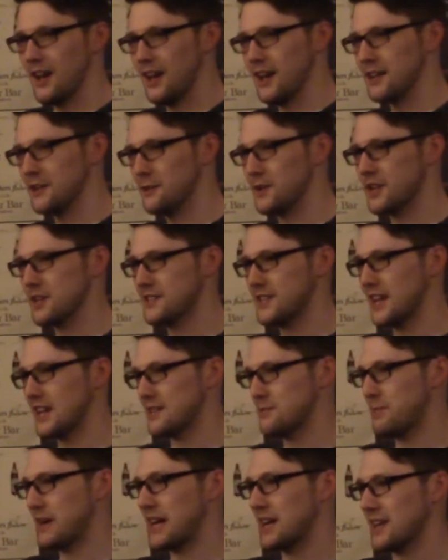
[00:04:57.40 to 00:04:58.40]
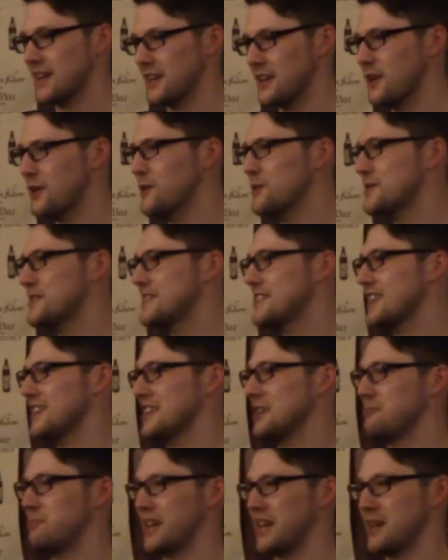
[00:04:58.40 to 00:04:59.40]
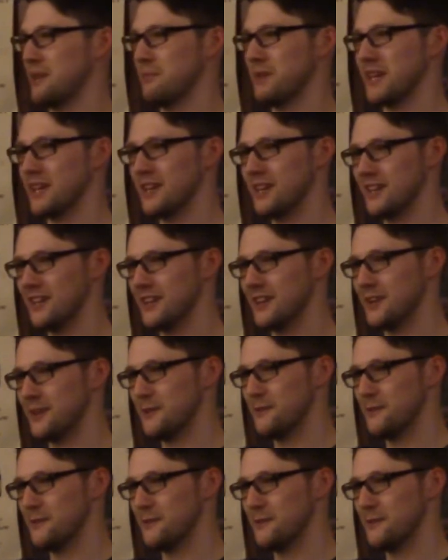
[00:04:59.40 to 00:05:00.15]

And you want to text back like, oh, silly baby, you know.